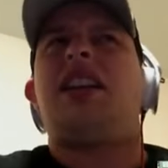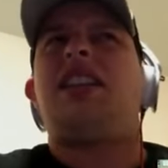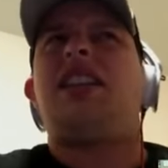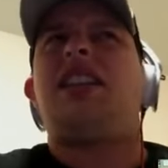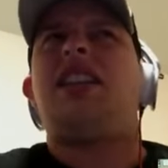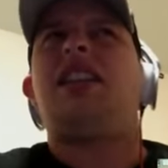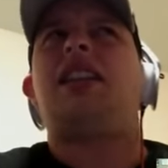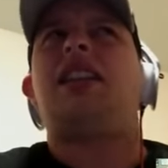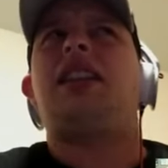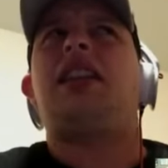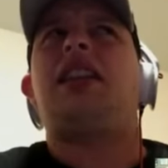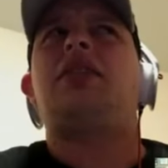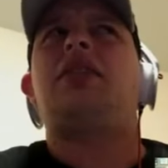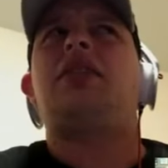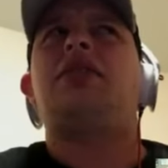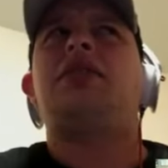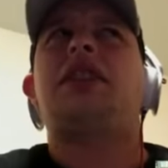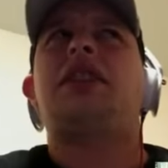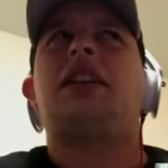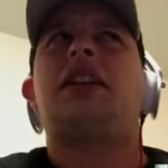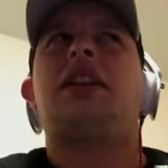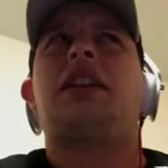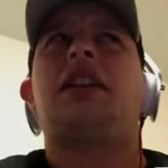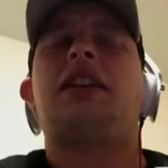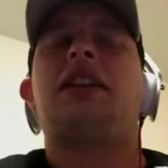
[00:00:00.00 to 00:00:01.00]
I think they
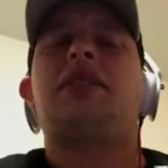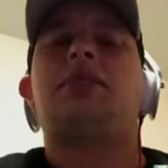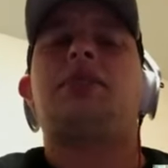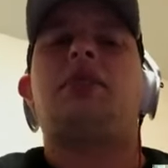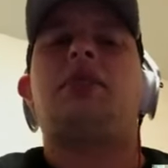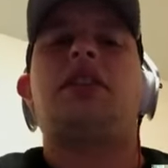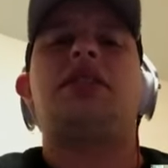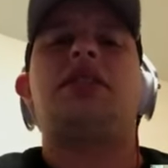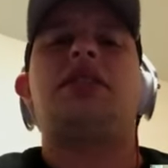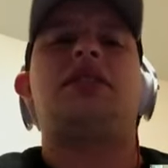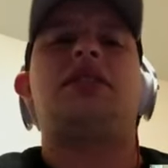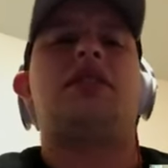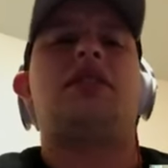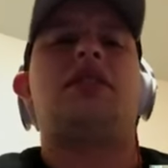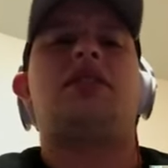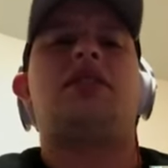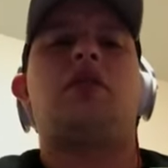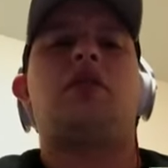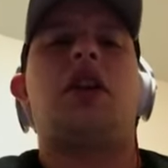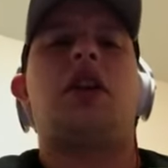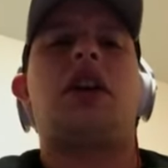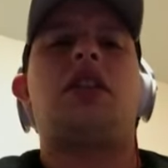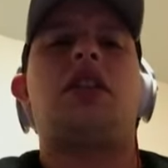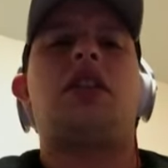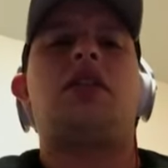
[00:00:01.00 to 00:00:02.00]
close it out against Boston or
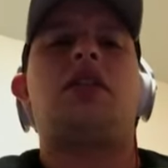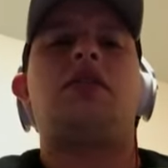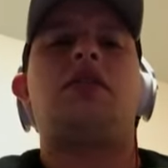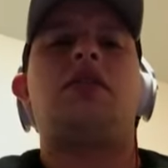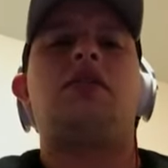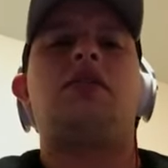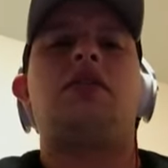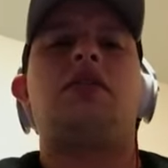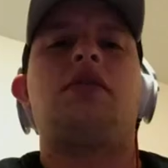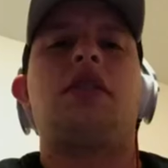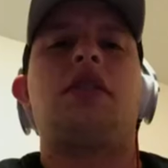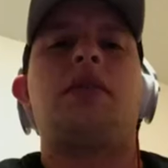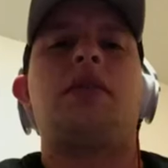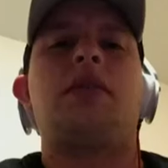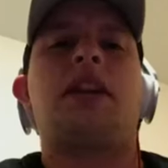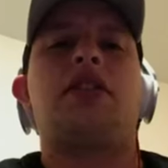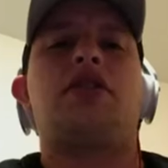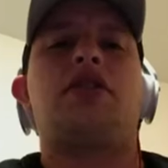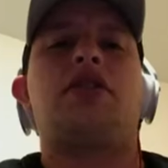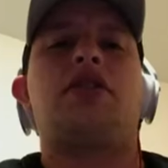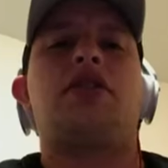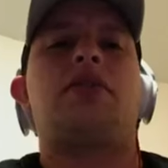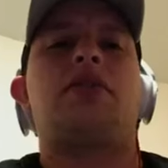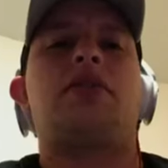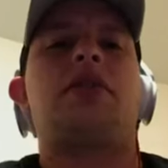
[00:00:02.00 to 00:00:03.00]
Toronto. I'm not
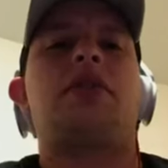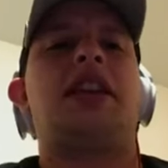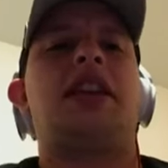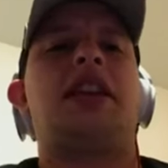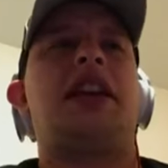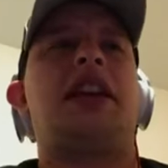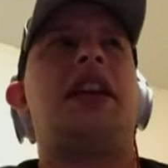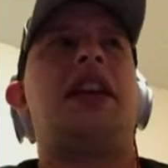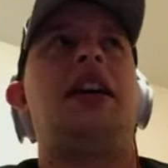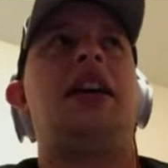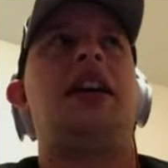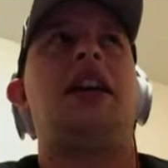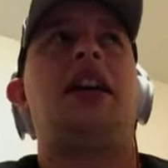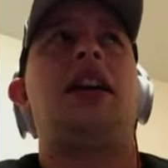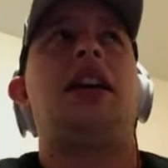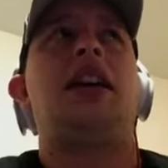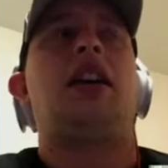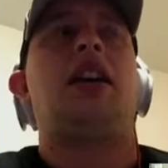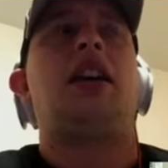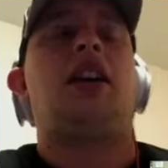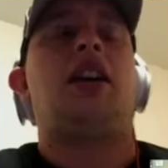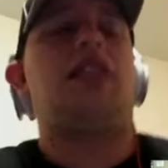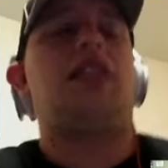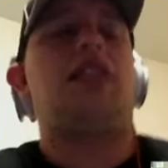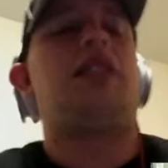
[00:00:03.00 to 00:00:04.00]
sure, but they
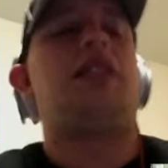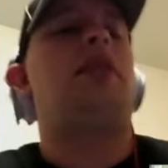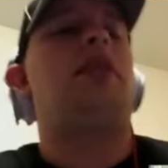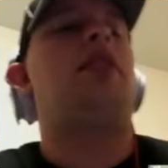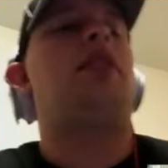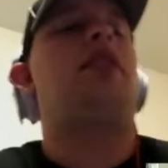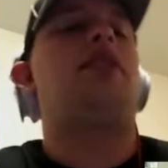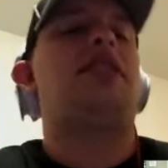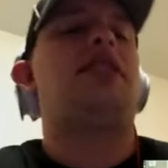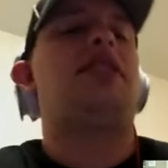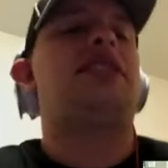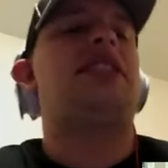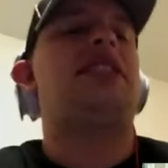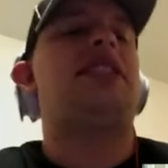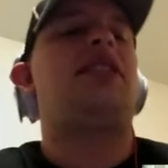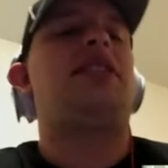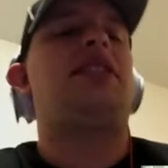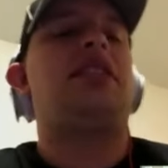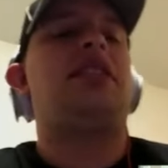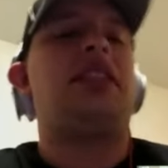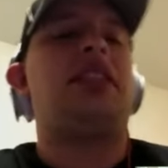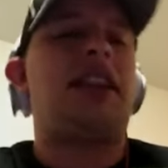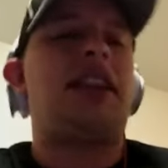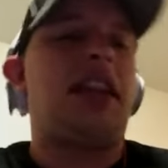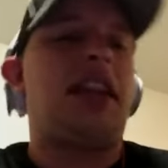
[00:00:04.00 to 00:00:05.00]
are in the middle of a
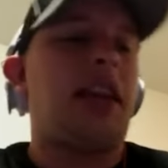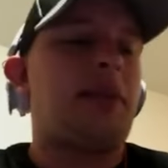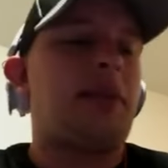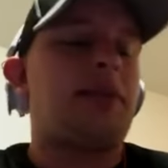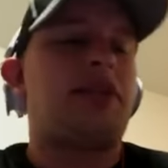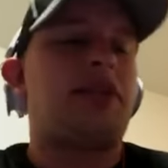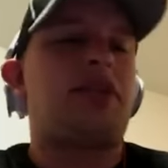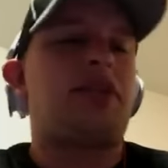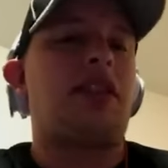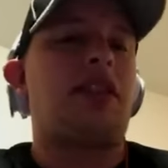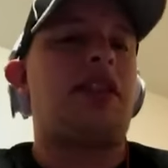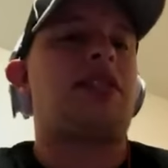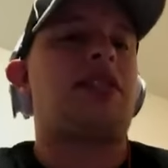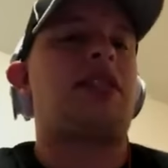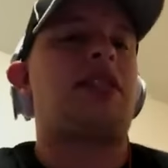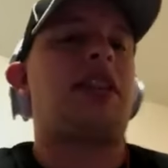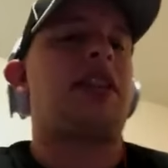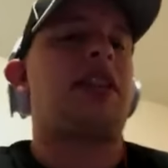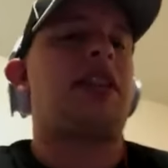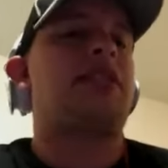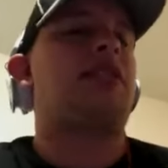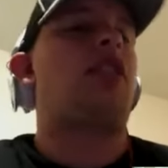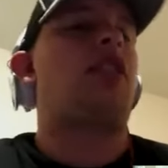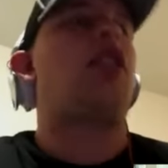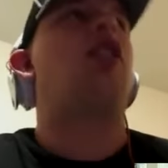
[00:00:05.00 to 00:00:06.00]
17-game stretch
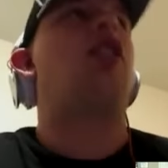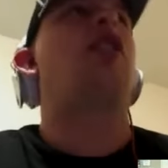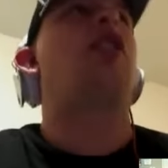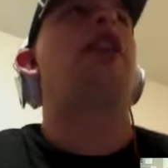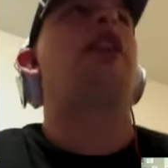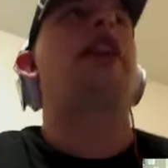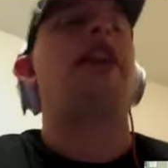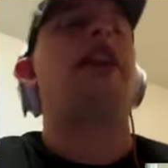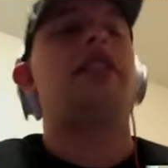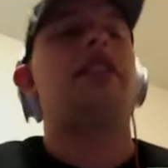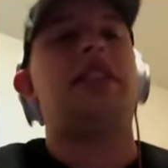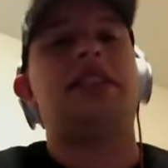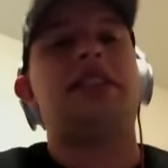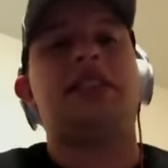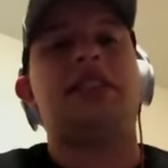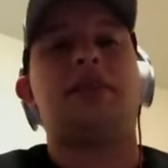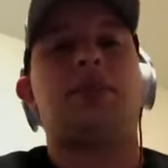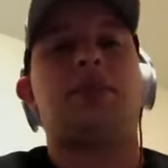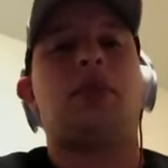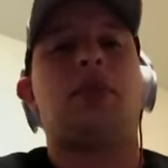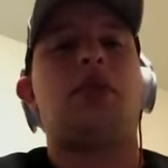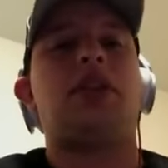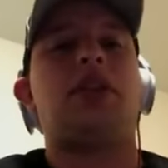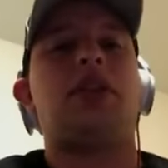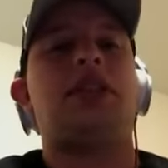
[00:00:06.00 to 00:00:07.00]
against all AL East
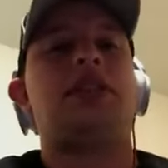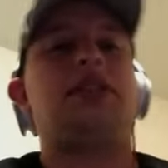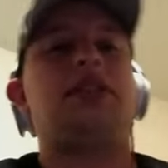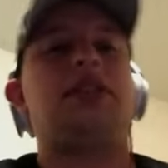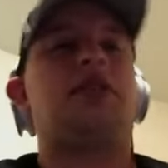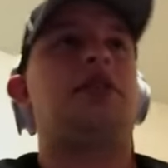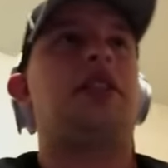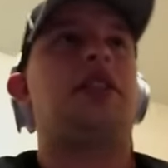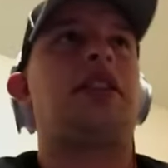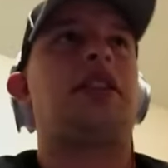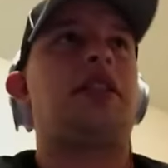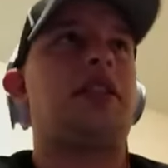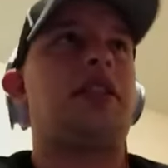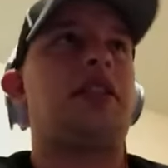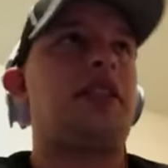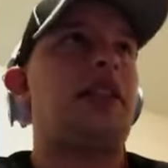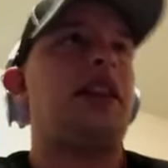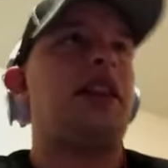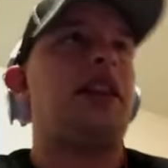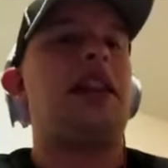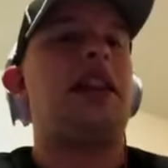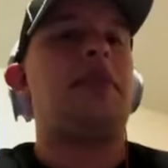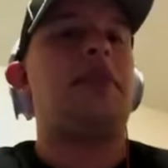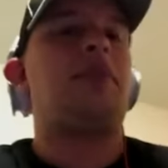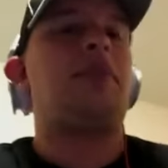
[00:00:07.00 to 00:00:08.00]
opponents, so they're
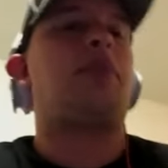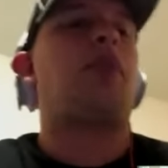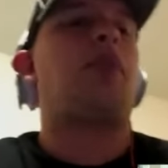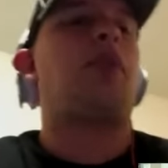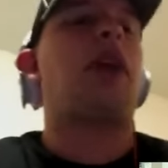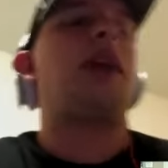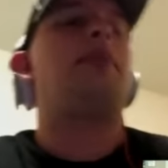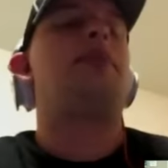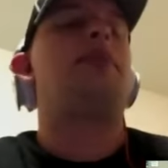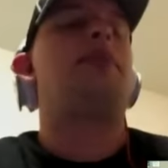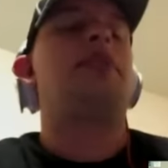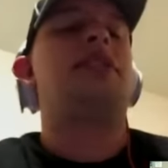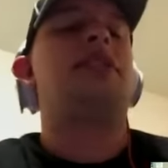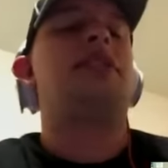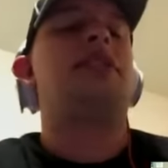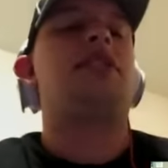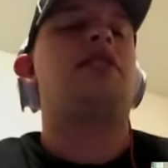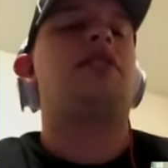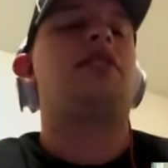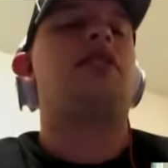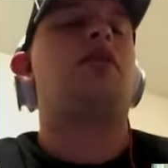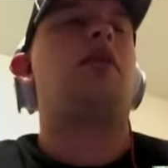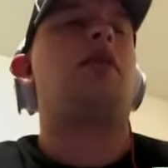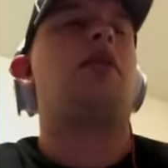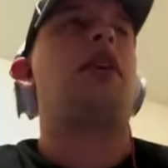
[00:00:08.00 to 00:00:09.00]
in prime
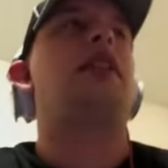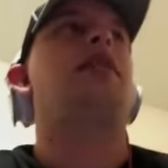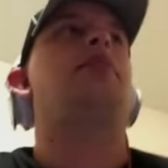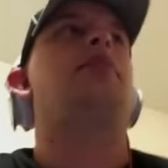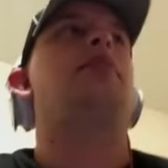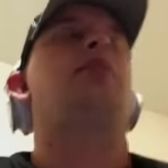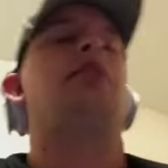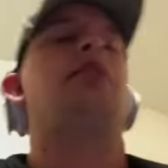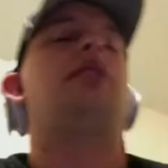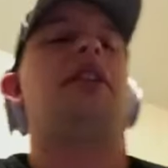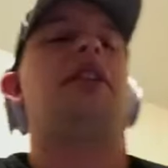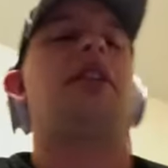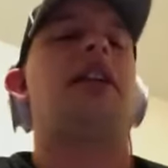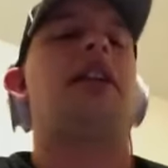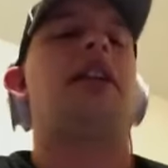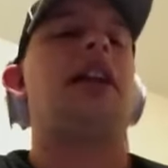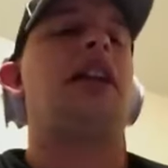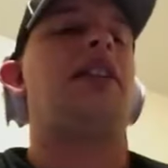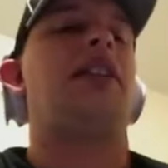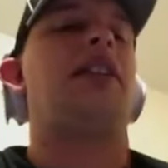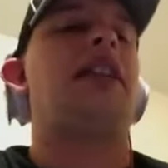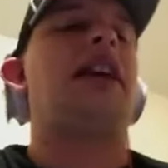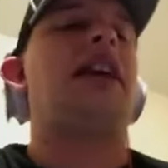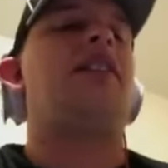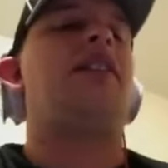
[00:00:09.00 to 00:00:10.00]
position the way they're playing right
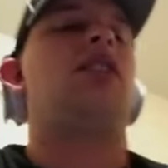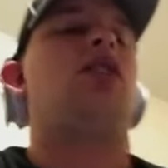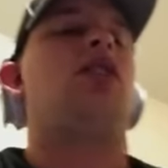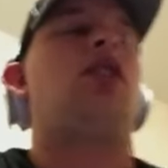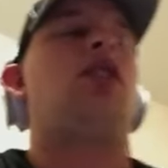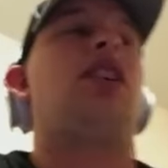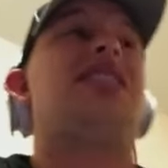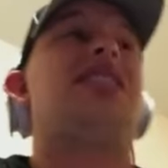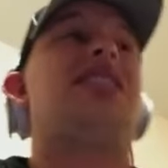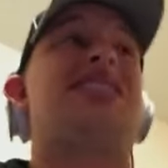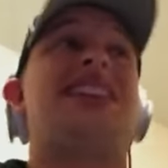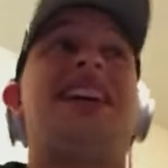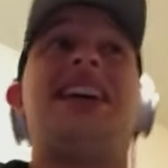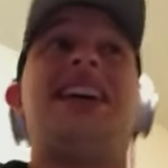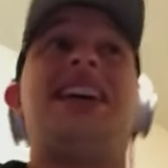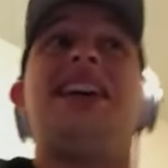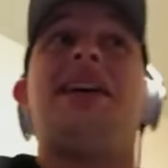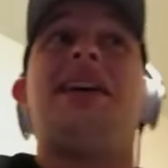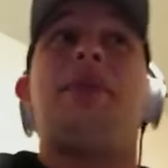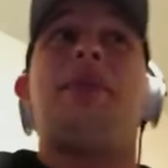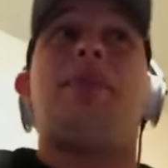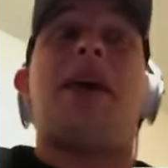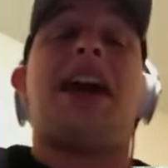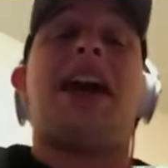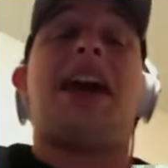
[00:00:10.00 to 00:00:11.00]
now. They haven't lost
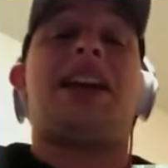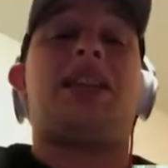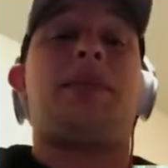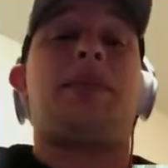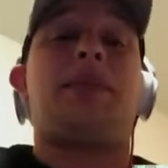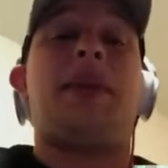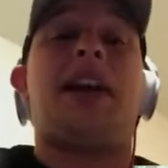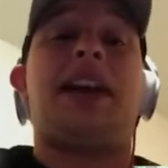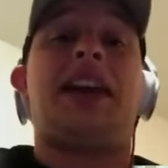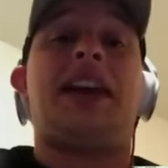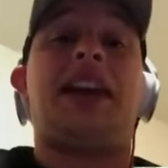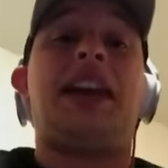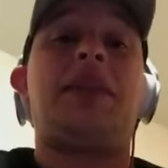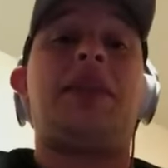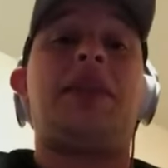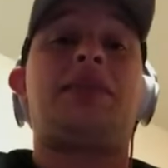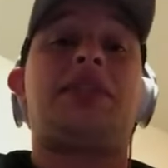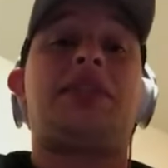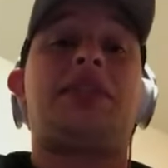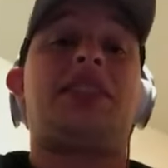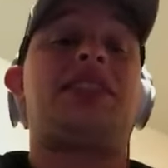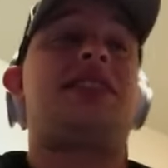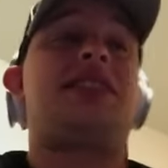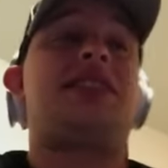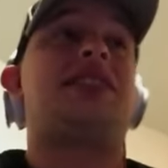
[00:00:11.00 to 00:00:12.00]
back-to-back
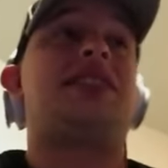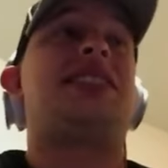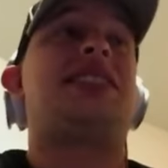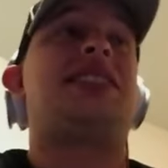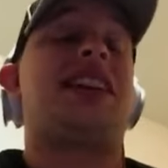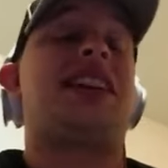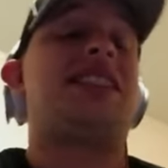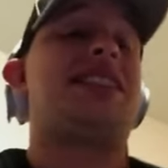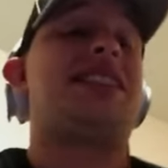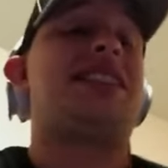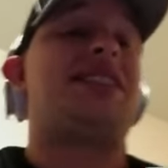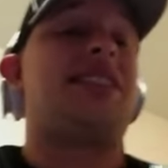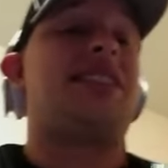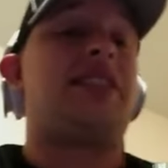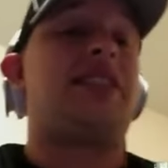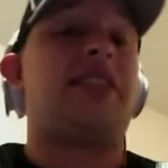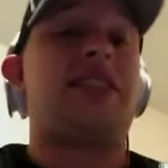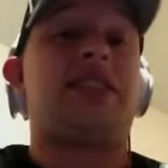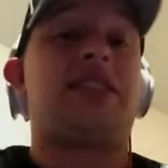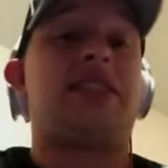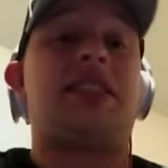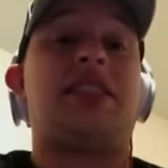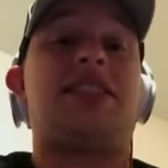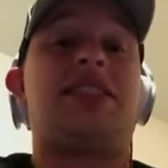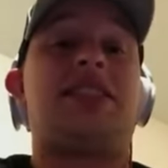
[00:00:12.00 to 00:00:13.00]
games since the second
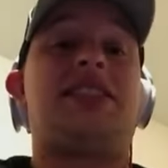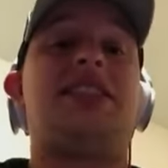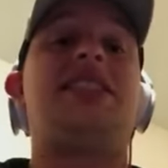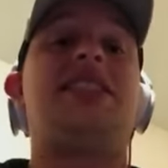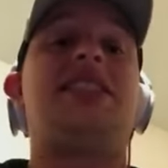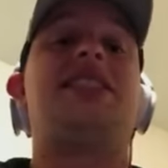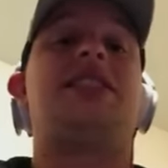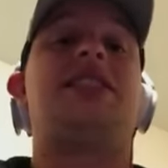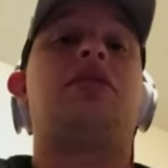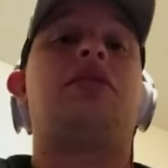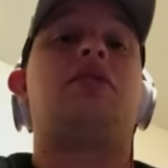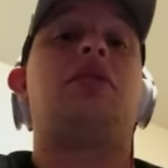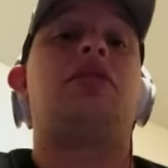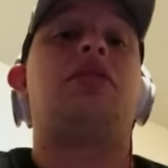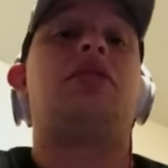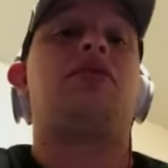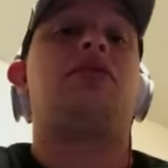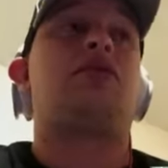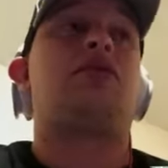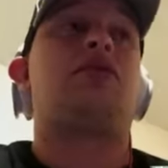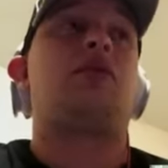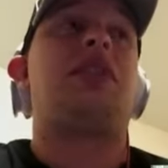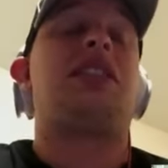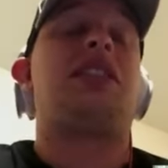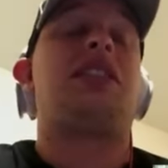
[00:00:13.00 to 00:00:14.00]
series of the season, which
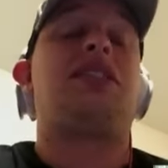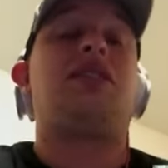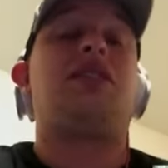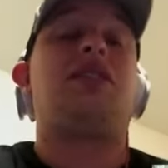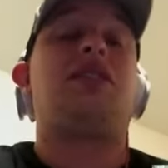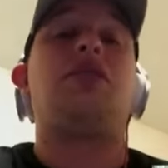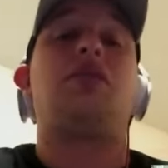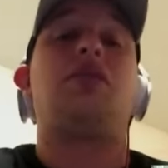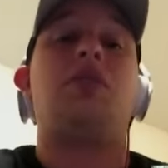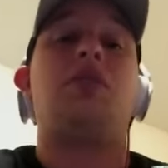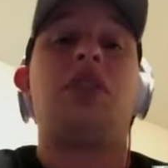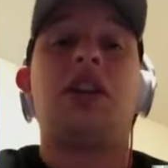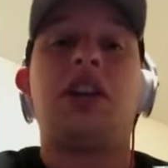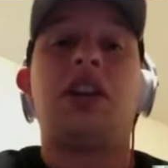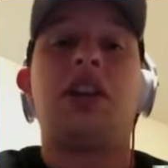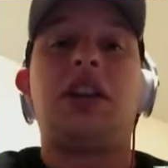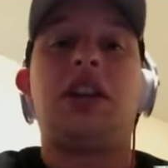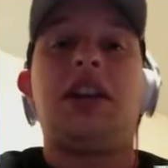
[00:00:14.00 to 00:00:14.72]
was week 2.